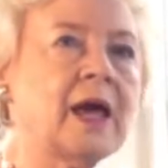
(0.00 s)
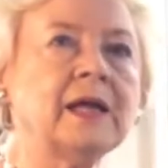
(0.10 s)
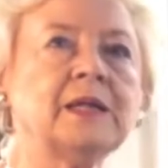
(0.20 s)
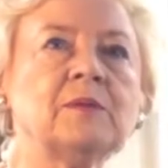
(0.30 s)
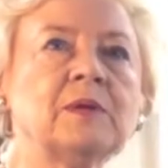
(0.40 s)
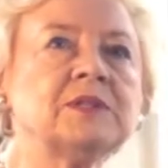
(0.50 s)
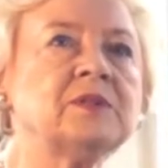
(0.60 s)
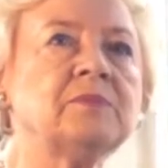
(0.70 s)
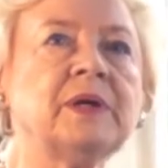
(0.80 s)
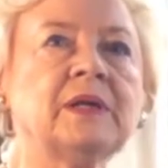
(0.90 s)
And there must
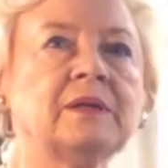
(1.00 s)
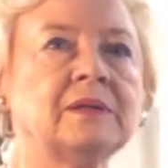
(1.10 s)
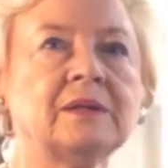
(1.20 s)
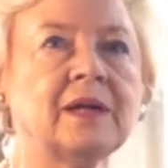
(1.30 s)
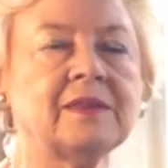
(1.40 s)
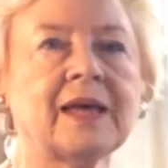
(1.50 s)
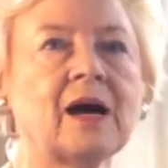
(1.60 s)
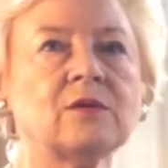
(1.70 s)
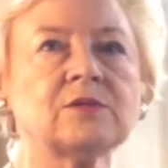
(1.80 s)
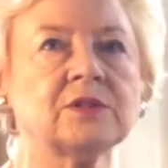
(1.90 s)
have been
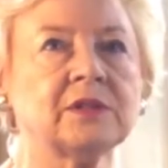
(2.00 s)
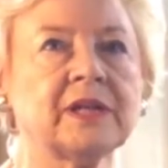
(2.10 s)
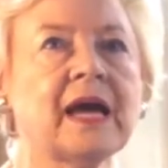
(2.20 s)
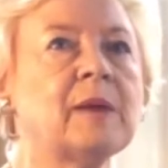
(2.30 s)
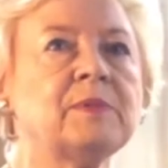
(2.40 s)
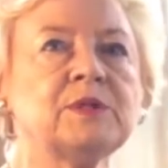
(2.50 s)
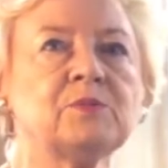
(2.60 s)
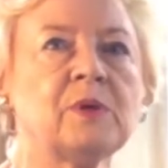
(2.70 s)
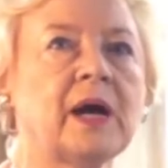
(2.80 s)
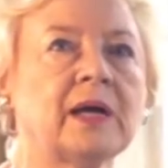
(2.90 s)
1,000
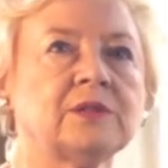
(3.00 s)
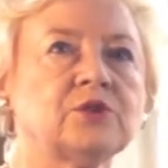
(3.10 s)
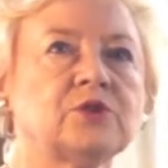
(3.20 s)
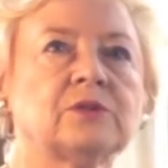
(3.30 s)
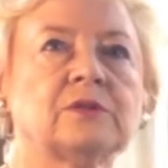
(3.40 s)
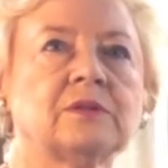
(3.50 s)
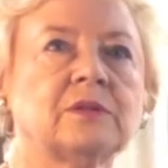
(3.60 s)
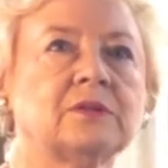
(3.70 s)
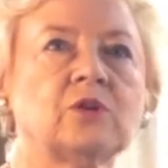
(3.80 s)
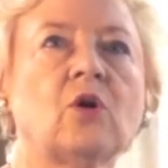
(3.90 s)
Cabbage Patch
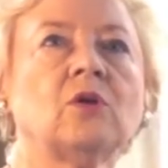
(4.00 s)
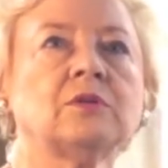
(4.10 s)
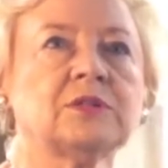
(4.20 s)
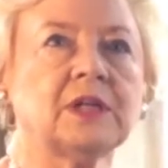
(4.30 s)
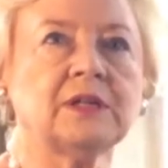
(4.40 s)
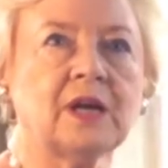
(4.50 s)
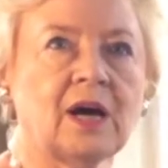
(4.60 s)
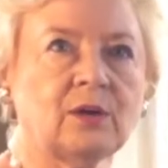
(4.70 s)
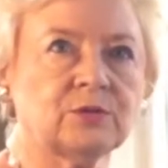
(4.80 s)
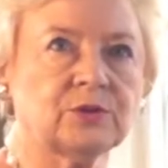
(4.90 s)
dolls in the
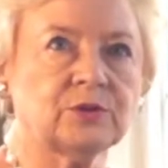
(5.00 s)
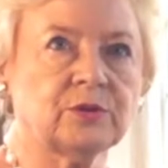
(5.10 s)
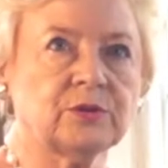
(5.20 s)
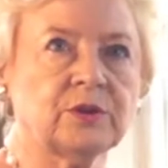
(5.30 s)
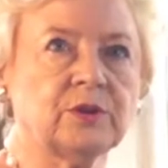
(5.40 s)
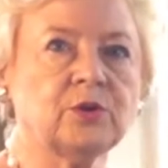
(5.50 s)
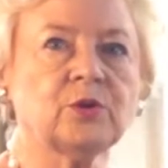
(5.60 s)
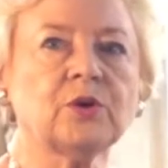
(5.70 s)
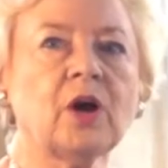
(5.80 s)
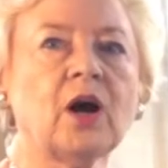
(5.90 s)
house. You
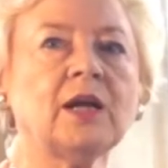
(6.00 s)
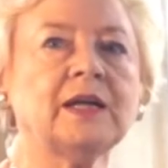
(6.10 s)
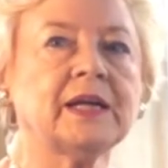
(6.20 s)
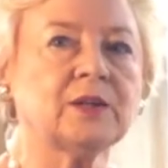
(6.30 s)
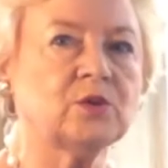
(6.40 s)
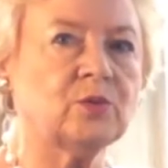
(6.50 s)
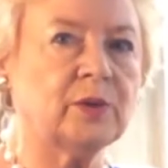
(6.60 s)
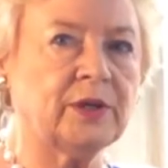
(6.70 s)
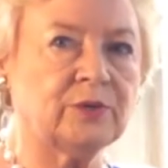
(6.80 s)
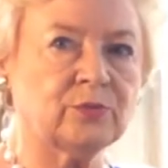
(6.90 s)
could hardly get your
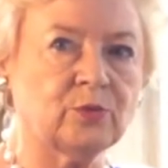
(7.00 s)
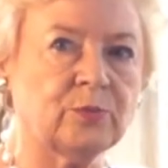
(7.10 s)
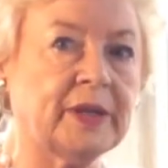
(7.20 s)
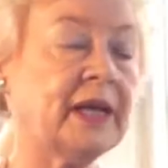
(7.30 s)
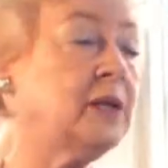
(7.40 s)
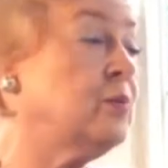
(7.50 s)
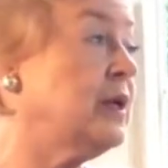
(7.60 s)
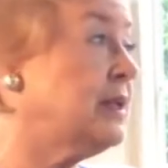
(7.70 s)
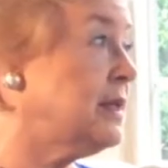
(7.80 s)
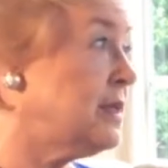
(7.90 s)
way through. But
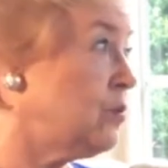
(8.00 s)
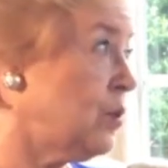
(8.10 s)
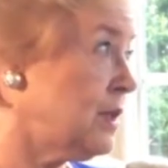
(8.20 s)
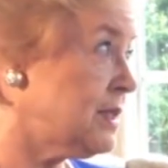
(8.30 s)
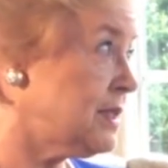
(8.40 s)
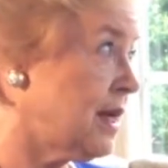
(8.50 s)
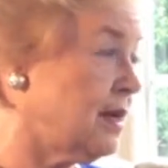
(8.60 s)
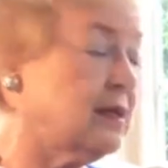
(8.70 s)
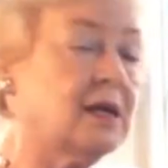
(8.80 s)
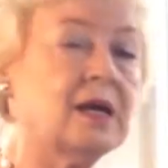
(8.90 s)
anyway, they did want to sell.